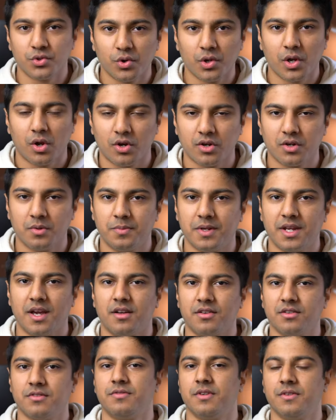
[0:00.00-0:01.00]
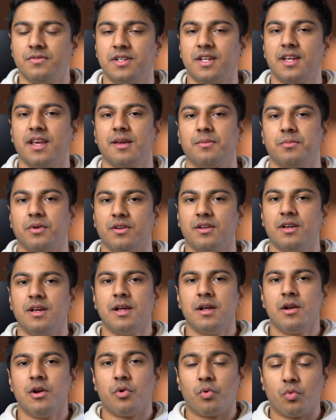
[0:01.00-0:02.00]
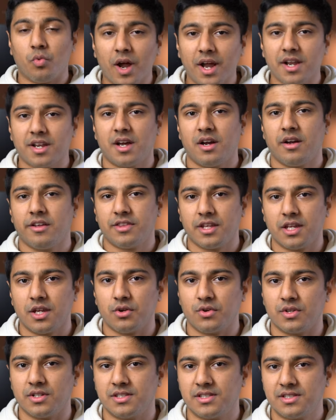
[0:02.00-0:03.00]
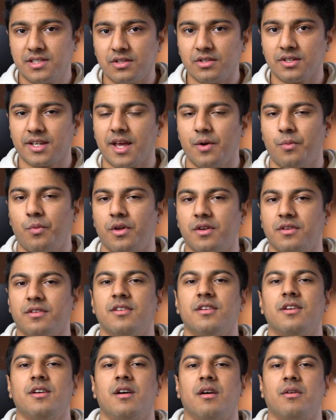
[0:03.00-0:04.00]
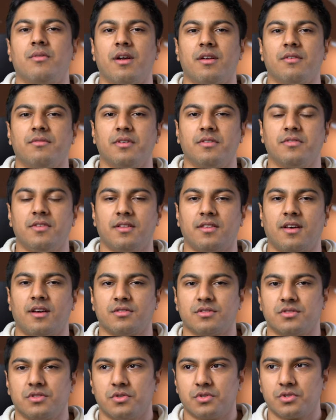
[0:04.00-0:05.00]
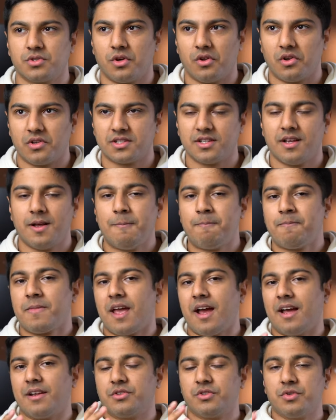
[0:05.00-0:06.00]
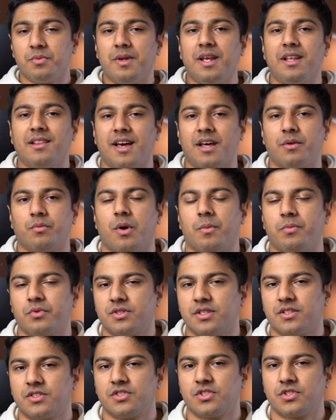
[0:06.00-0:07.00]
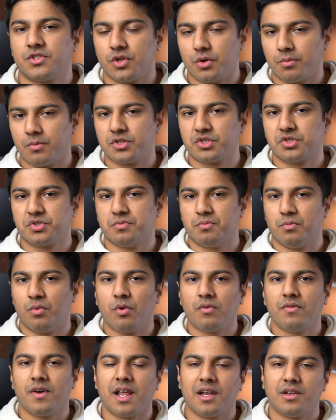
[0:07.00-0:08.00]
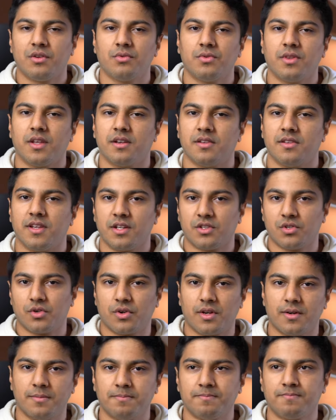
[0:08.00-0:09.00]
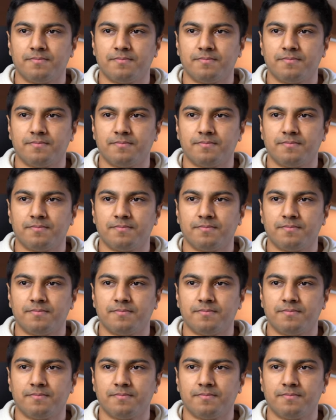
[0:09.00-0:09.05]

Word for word: no longer be under 50k, but right now I think you can still get one around 50,000 US dollars. And to me, that represents so much more value than a Daytona